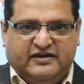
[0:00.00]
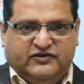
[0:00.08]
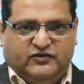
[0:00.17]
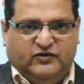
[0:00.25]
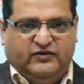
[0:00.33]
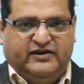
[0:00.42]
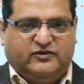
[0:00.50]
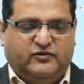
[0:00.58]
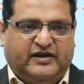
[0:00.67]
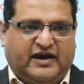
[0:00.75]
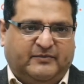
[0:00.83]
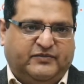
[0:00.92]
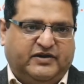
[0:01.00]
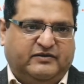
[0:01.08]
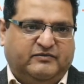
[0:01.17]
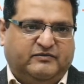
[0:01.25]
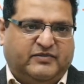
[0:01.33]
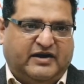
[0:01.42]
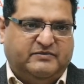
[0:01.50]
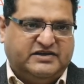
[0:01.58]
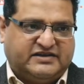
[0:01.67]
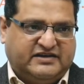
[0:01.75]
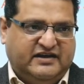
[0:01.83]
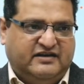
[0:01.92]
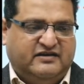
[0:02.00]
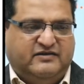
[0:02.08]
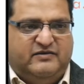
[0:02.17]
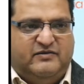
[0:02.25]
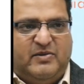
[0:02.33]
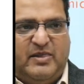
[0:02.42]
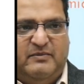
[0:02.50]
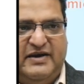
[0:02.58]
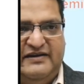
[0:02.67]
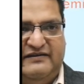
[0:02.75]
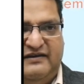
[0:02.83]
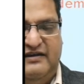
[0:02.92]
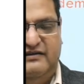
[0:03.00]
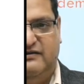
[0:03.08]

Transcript: So, you know, it could happen by mistake, by chance,